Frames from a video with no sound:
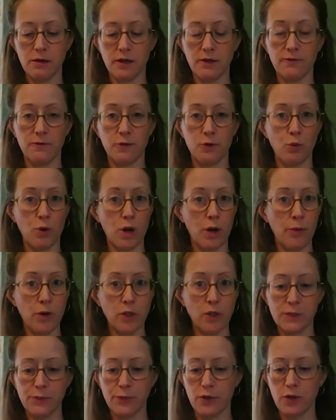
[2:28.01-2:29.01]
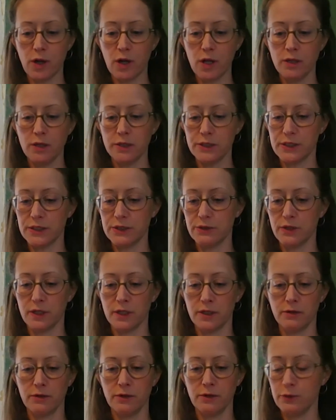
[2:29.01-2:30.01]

If you want multiple colors, you can